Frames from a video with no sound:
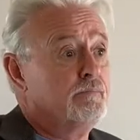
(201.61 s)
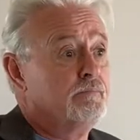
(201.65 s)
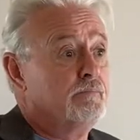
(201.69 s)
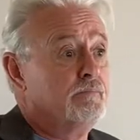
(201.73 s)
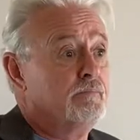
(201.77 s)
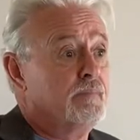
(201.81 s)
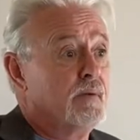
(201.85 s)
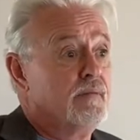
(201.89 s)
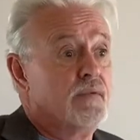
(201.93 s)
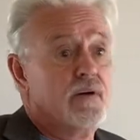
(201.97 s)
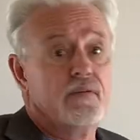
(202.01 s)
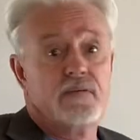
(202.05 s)

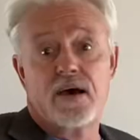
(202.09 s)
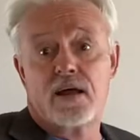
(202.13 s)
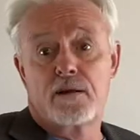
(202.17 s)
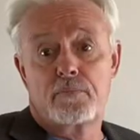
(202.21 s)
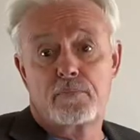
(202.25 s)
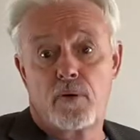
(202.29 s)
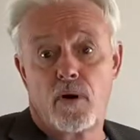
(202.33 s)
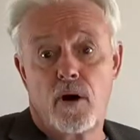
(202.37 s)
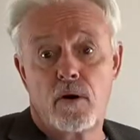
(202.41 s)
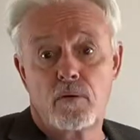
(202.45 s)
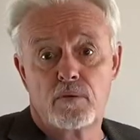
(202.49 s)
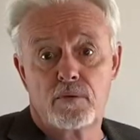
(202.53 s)
I never had a
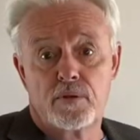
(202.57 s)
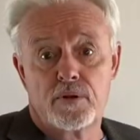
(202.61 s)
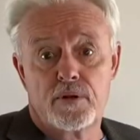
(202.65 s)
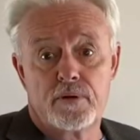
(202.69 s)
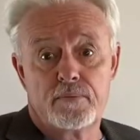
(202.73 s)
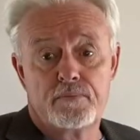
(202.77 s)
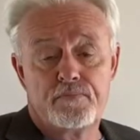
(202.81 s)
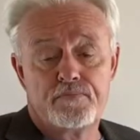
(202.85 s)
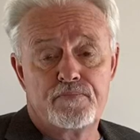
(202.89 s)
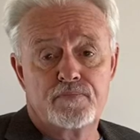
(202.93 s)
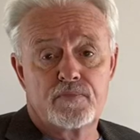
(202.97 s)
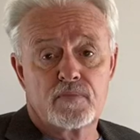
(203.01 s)
problem with it.
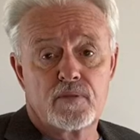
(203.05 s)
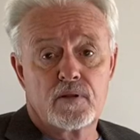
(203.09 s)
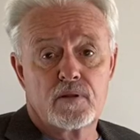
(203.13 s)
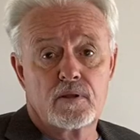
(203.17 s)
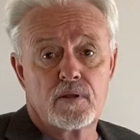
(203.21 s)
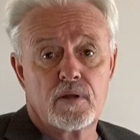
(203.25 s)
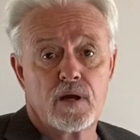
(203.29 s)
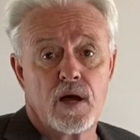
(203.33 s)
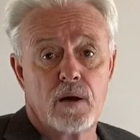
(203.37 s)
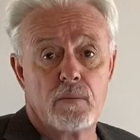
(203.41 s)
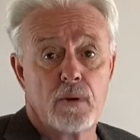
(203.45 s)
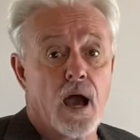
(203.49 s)

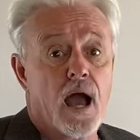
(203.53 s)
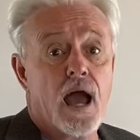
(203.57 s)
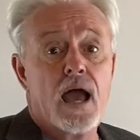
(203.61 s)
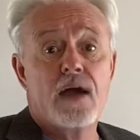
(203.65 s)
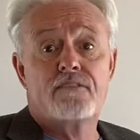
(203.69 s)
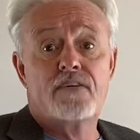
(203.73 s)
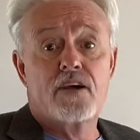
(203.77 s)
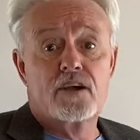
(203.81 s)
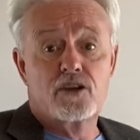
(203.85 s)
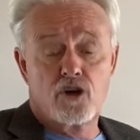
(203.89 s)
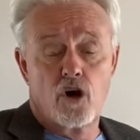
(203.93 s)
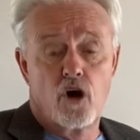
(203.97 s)
I have
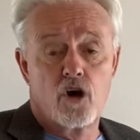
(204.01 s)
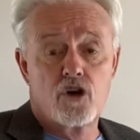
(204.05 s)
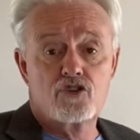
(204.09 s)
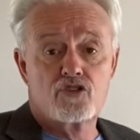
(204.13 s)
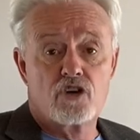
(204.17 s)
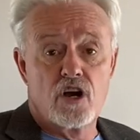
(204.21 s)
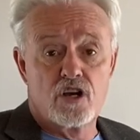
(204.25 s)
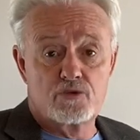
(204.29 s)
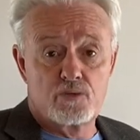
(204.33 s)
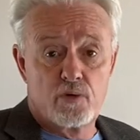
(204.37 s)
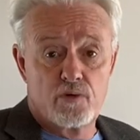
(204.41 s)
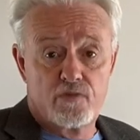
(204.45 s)
had
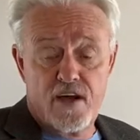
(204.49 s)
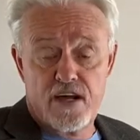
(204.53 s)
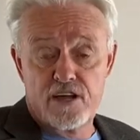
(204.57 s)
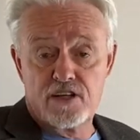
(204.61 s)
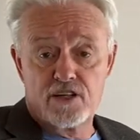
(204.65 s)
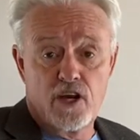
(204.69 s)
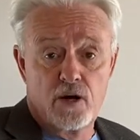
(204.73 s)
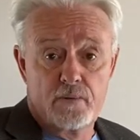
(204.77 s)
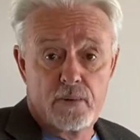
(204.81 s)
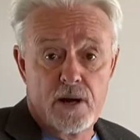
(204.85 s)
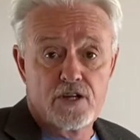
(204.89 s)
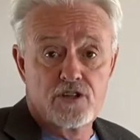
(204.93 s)
contracts where we've had to
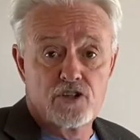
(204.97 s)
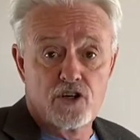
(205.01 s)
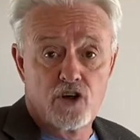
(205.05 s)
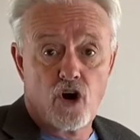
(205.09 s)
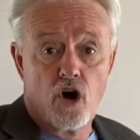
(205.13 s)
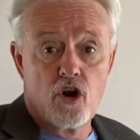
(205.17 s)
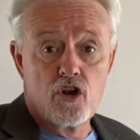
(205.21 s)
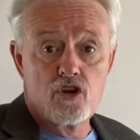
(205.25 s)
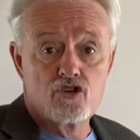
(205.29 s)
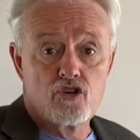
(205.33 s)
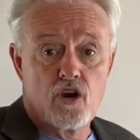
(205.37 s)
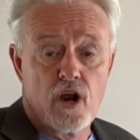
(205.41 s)
go back to the
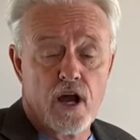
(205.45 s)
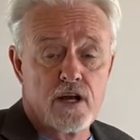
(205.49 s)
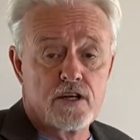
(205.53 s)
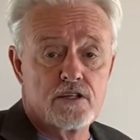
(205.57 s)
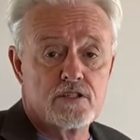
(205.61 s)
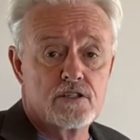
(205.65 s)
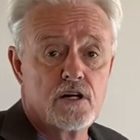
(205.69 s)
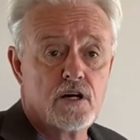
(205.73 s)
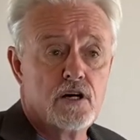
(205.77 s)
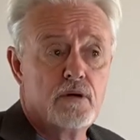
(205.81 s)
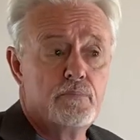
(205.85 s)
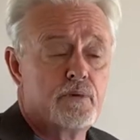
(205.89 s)
contract,
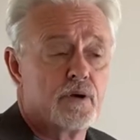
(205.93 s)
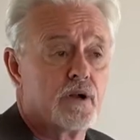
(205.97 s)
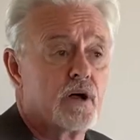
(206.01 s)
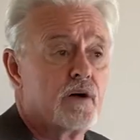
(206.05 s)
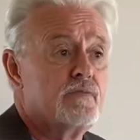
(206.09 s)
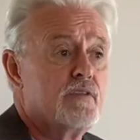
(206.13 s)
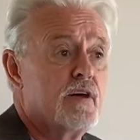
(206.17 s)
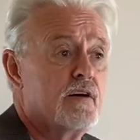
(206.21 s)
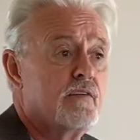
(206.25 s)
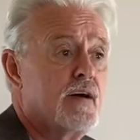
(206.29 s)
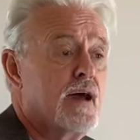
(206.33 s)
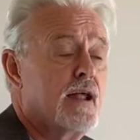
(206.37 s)
but I've
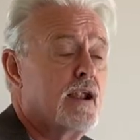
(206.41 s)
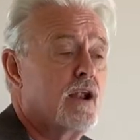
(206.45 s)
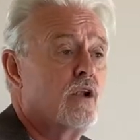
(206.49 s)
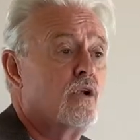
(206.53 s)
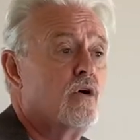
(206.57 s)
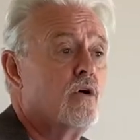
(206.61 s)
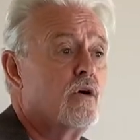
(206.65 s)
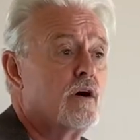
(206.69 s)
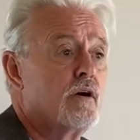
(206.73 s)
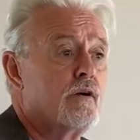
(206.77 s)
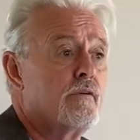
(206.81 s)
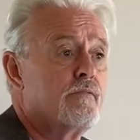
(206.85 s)
never had a
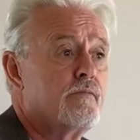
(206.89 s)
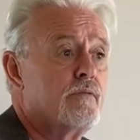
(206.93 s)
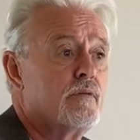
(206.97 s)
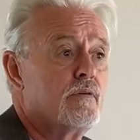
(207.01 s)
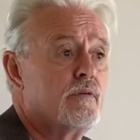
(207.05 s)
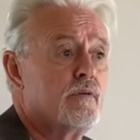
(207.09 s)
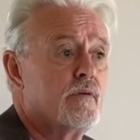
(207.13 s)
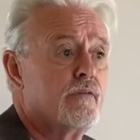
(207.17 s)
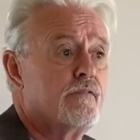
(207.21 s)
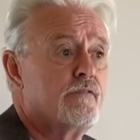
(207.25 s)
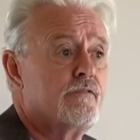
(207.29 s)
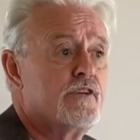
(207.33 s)
lawyer
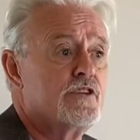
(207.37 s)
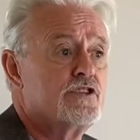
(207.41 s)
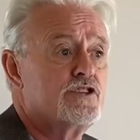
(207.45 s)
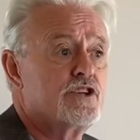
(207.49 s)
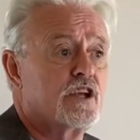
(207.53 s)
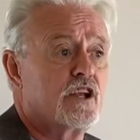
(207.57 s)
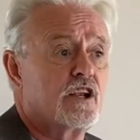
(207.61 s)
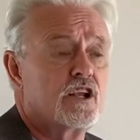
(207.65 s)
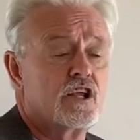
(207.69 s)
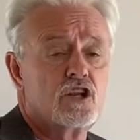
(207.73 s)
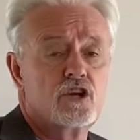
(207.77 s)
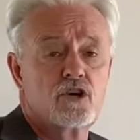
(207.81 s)

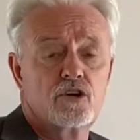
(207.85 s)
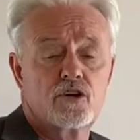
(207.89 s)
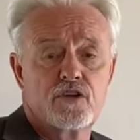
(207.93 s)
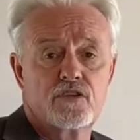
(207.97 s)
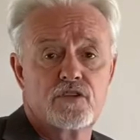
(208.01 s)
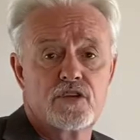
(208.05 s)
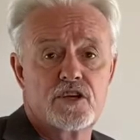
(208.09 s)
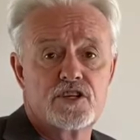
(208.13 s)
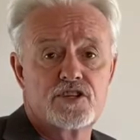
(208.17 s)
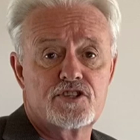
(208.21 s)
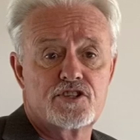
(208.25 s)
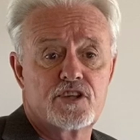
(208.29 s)
physically look at
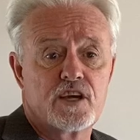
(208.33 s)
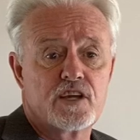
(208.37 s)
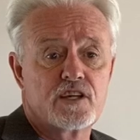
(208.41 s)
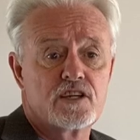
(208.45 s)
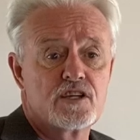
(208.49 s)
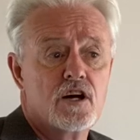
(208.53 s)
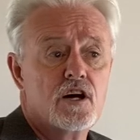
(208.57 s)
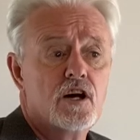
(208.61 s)
these things.